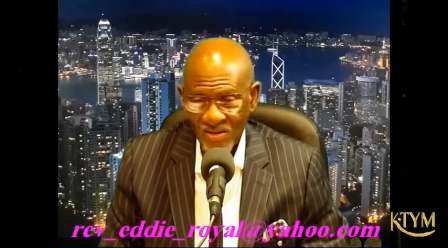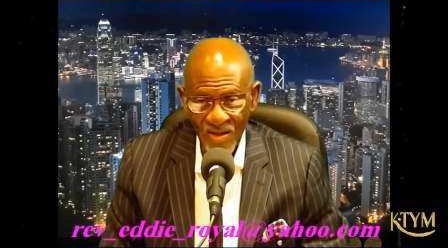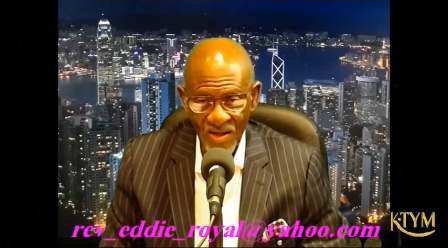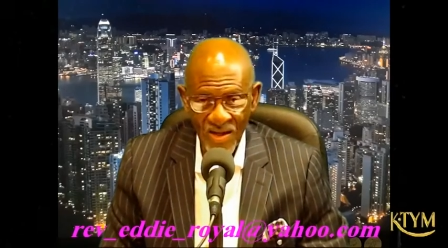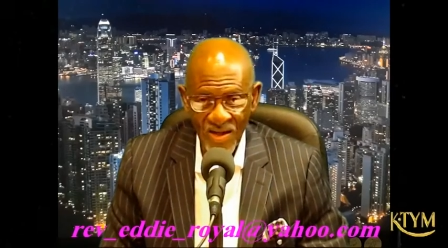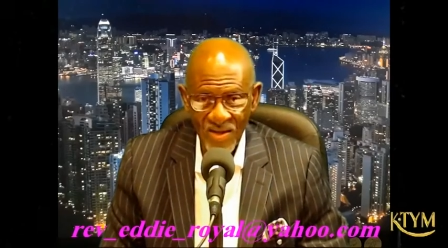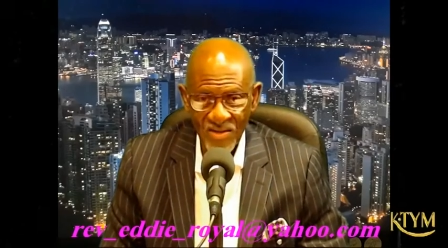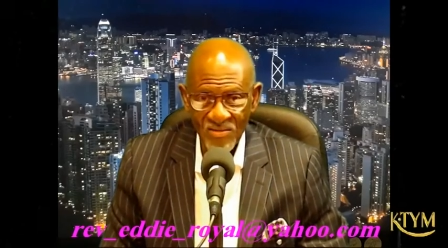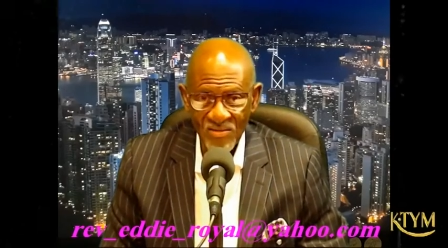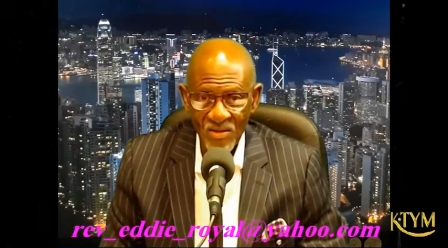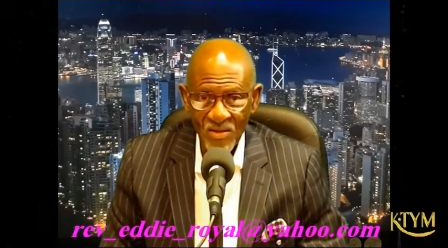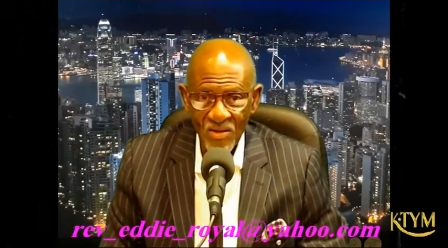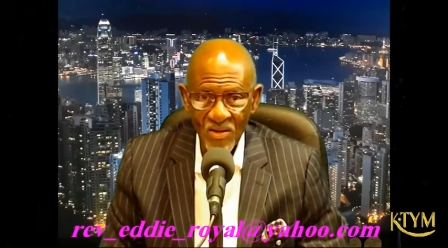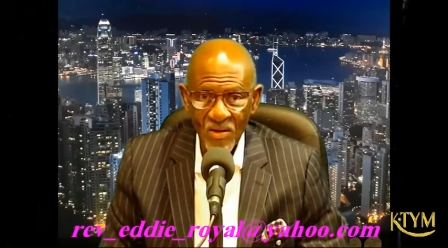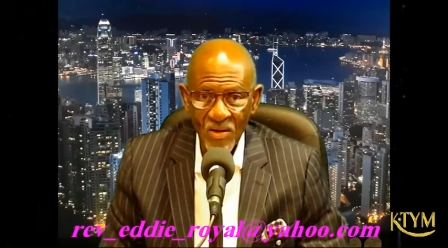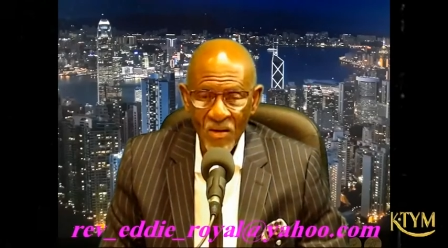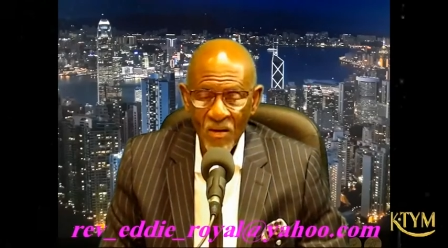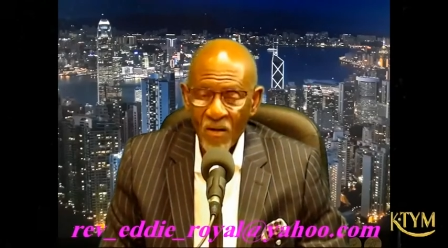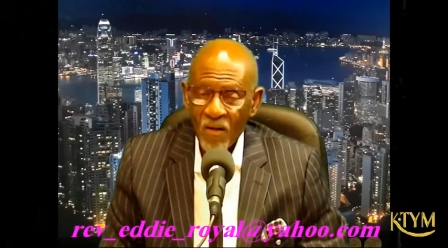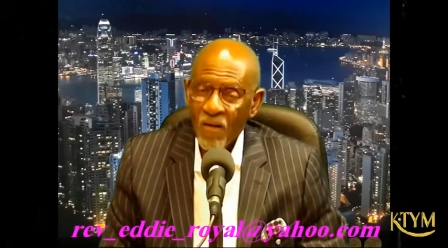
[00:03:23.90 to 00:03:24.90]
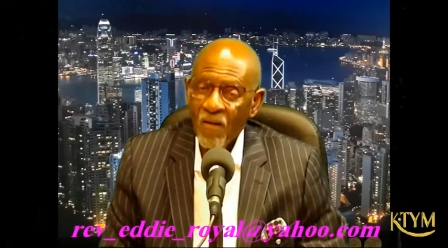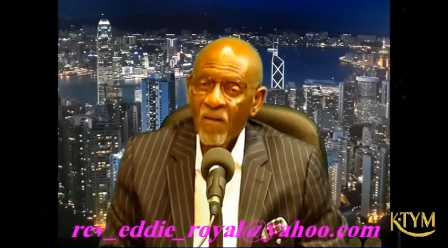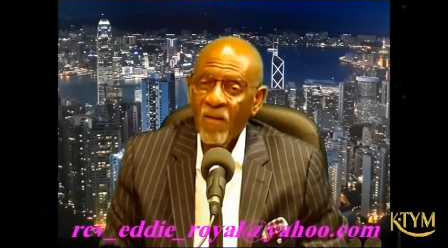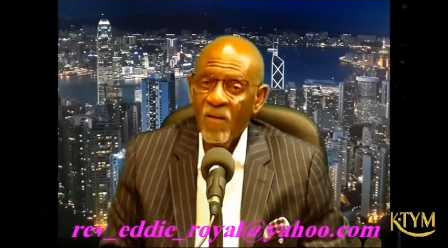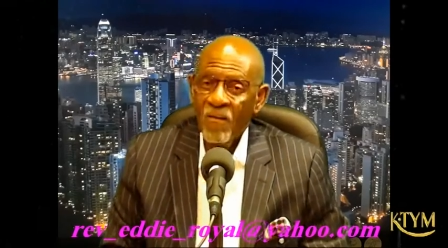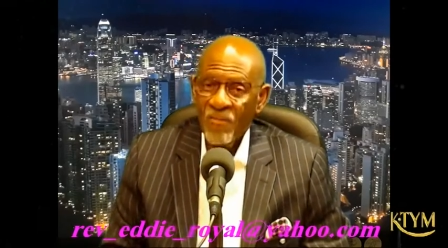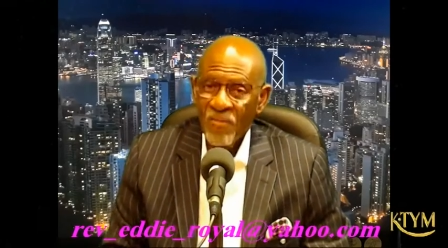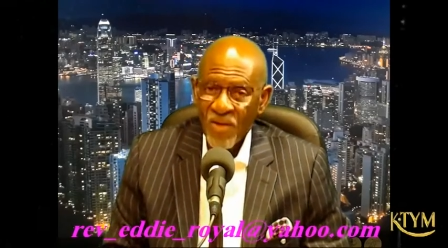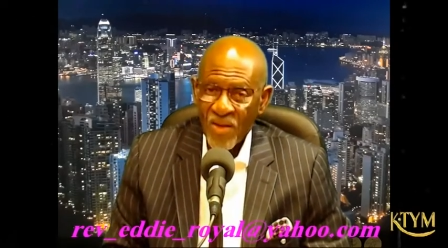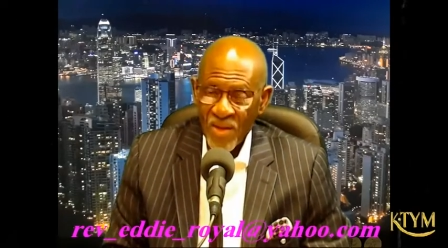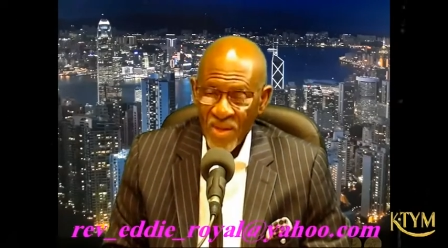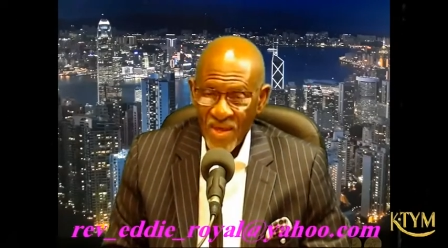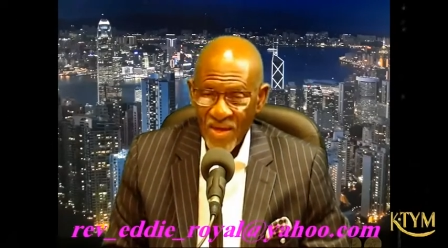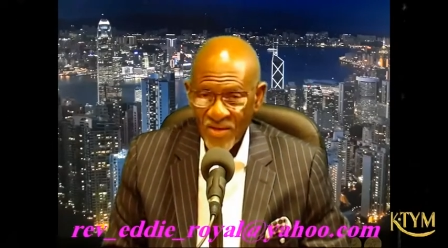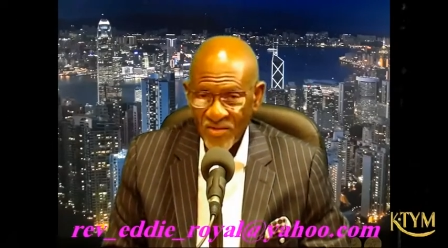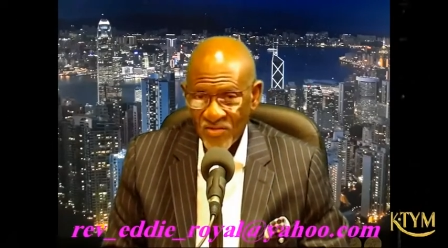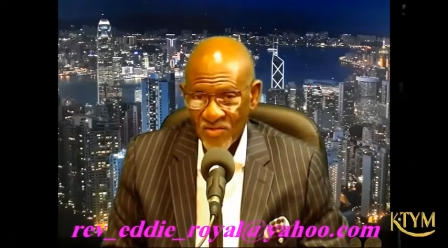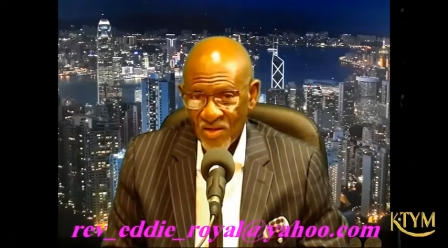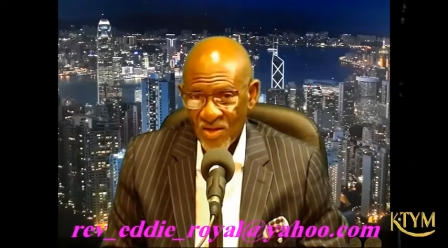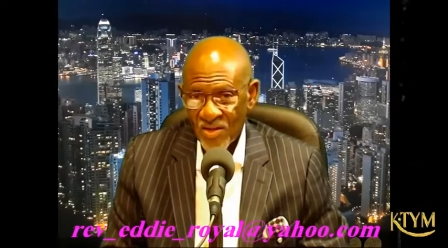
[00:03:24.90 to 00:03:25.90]
last of the
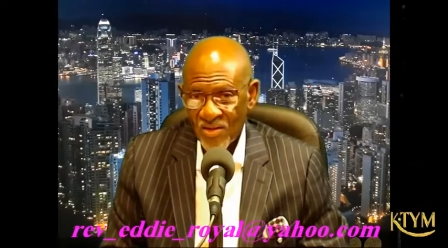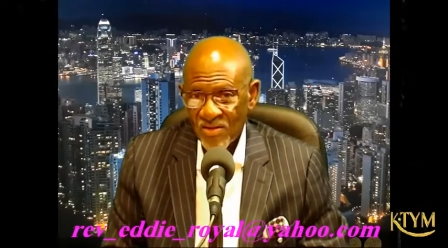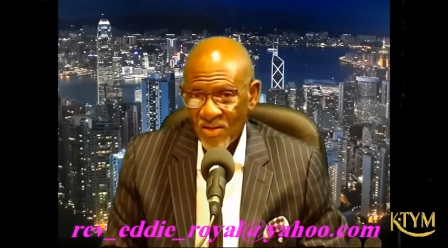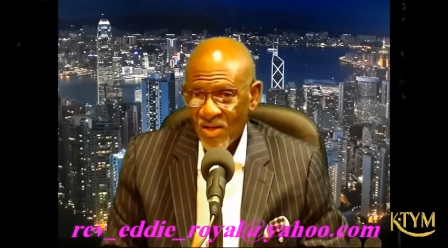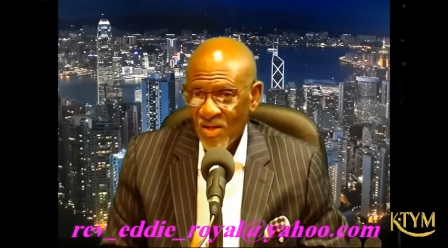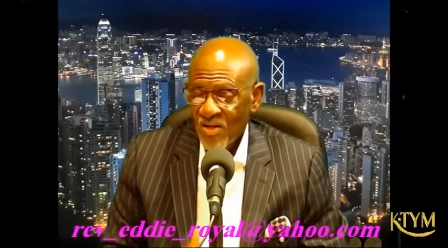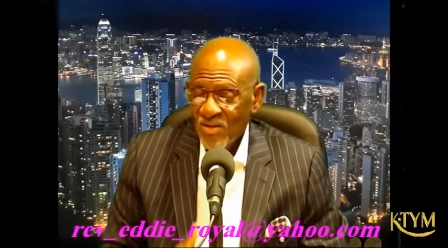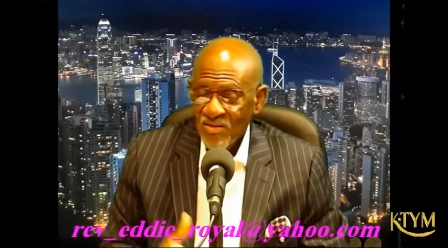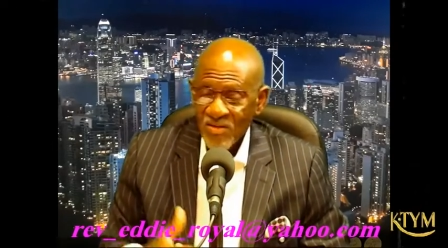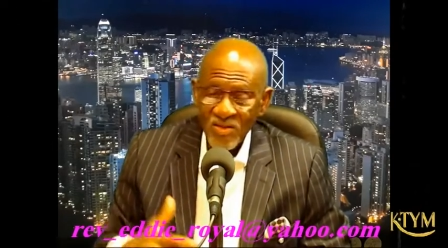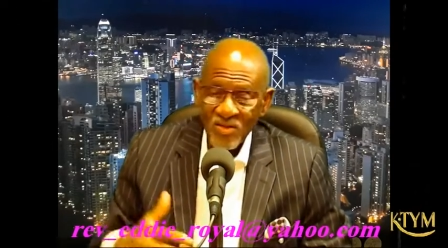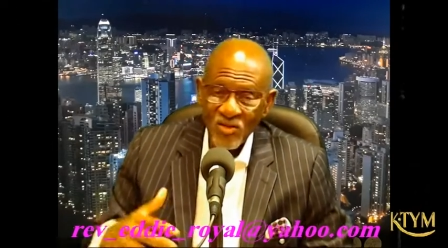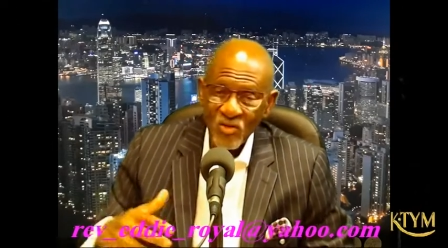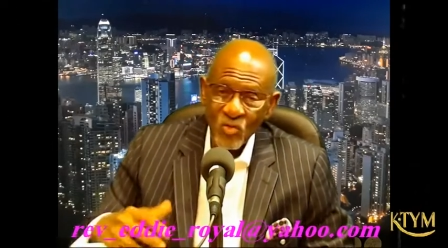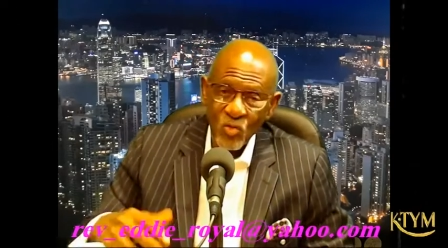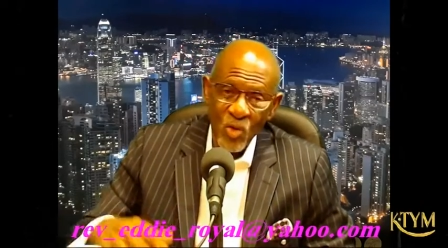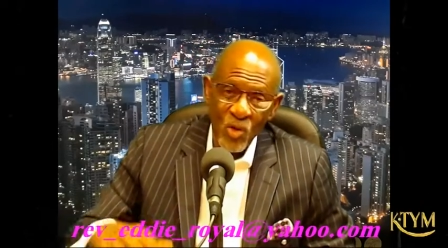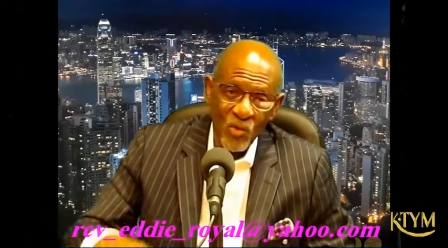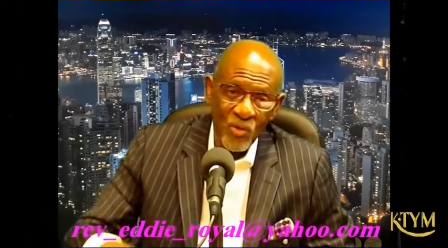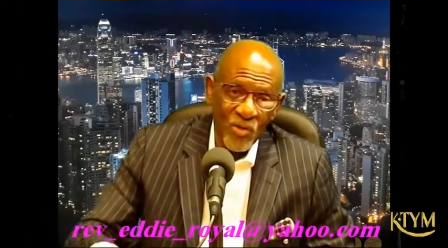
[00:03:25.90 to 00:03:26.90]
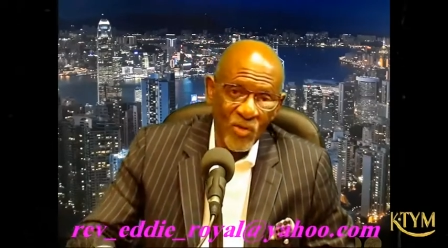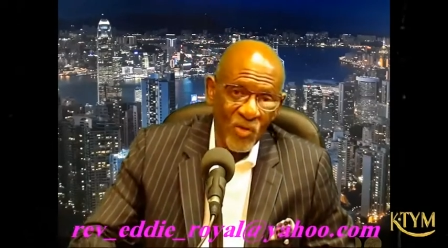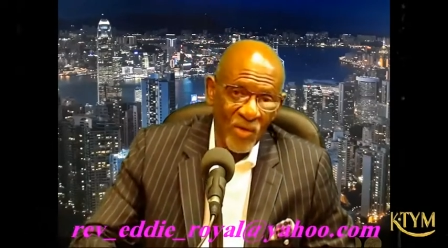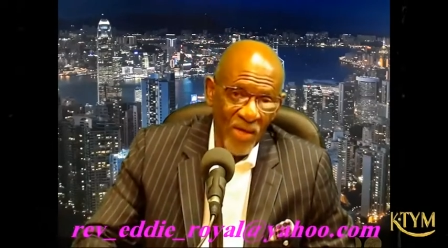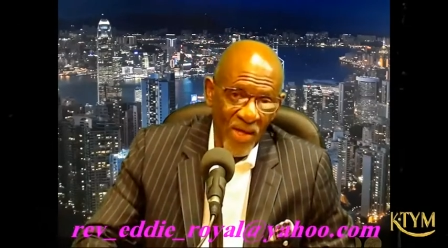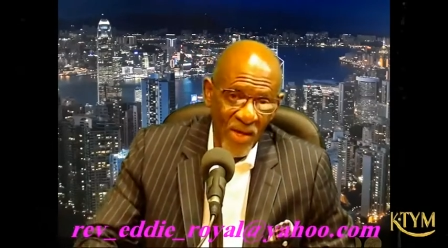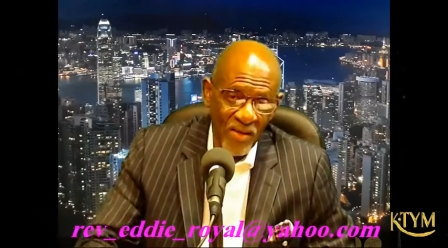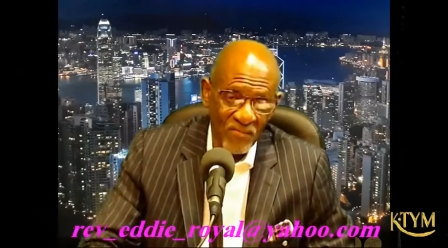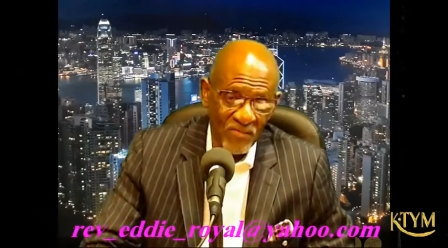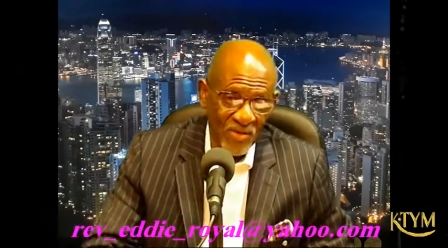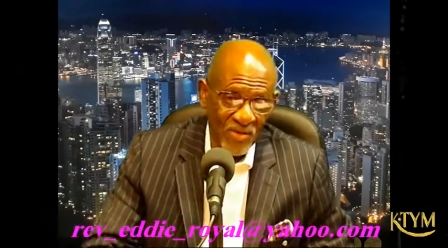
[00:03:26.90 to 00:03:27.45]
last days, this is where we're going to have